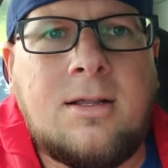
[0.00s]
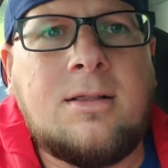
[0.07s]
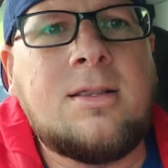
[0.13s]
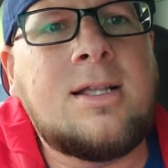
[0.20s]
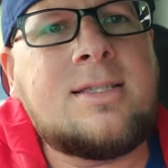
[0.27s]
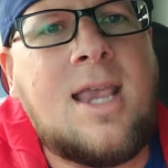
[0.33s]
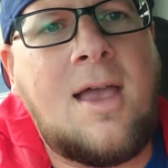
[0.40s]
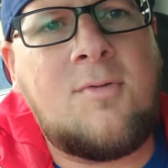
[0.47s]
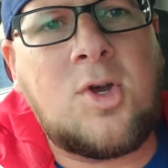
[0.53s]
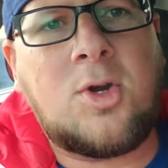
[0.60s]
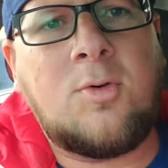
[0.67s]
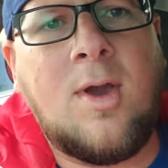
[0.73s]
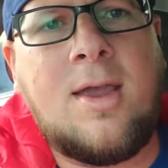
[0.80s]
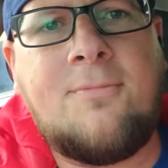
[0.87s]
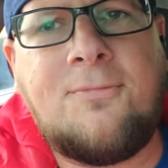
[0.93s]
Let's have a
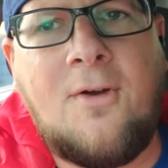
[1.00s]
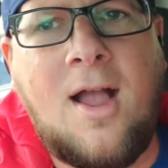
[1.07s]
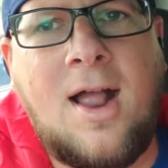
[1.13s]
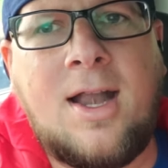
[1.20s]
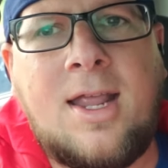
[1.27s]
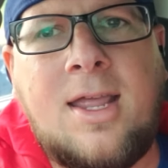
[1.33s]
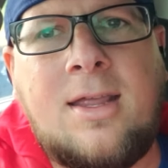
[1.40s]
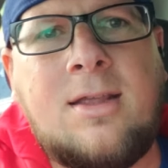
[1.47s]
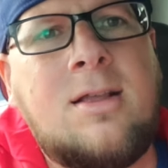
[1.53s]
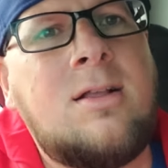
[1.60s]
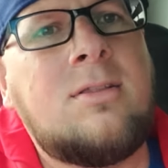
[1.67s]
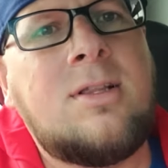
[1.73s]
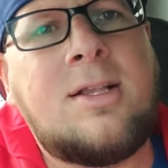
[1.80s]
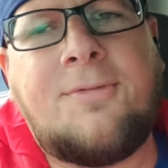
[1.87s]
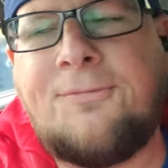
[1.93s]
great Friday.
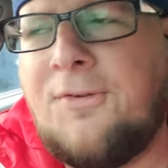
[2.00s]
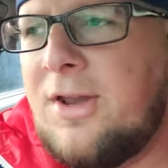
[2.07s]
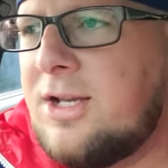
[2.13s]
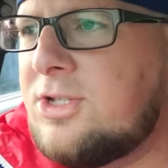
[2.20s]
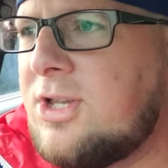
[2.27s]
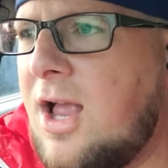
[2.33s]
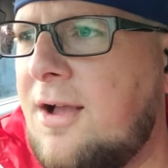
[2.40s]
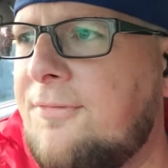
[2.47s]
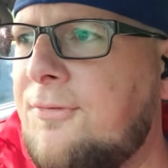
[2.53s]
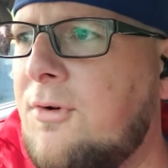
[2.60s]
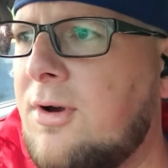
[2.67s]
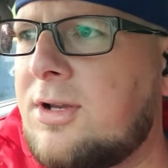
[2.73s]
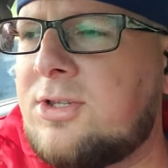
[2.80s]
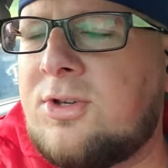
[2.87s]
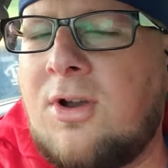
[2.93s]
Let's finish off
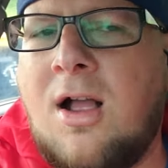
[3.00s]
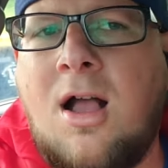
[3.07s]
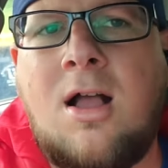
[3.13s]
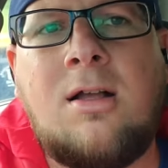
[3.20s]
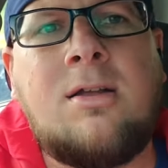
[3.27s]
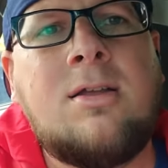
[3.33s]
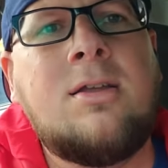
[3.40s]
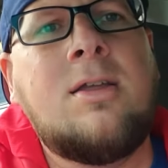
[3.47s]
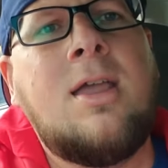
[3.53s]
work strong